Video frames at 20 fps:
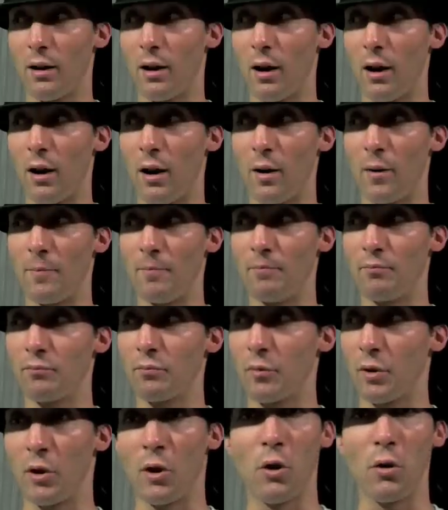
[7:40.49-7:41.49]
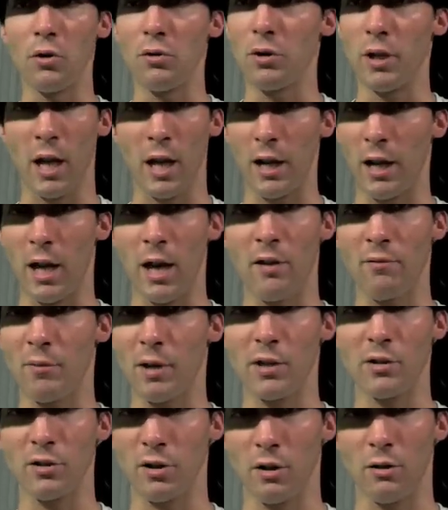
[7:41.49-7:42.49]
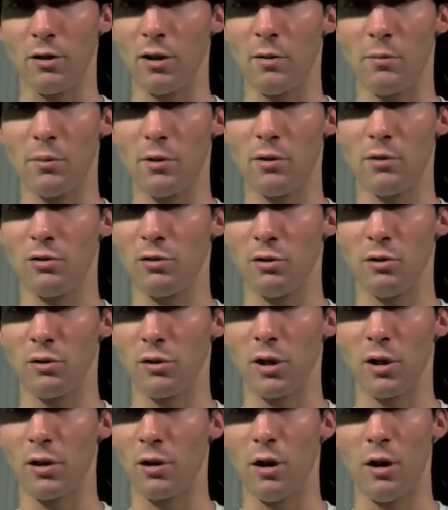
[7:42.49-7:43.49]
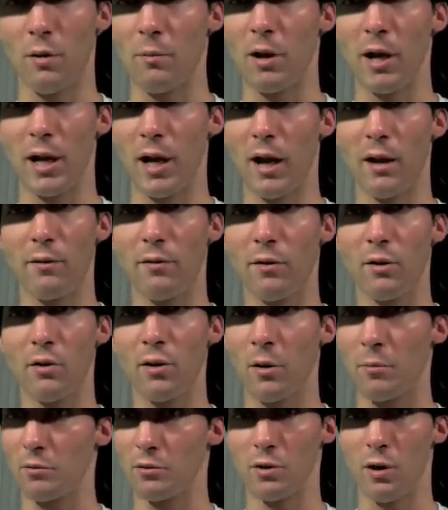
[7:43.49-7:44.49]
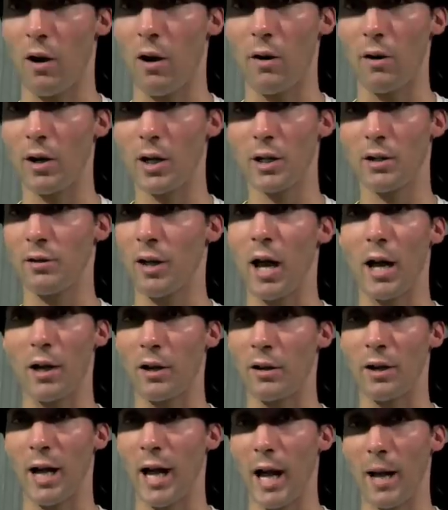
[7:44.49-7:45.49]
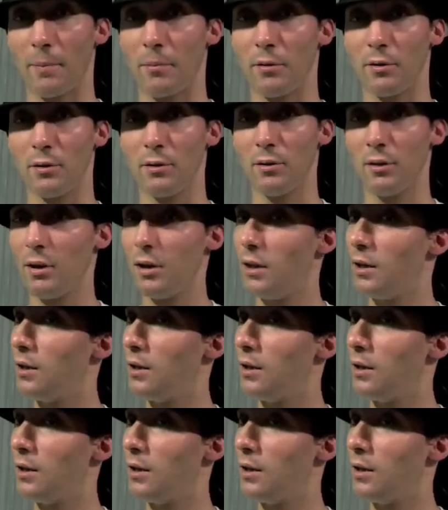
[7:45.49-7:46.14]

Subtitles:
No, you can't have my cell number, so you can call my iPhone. I'm sorry, not going to happen.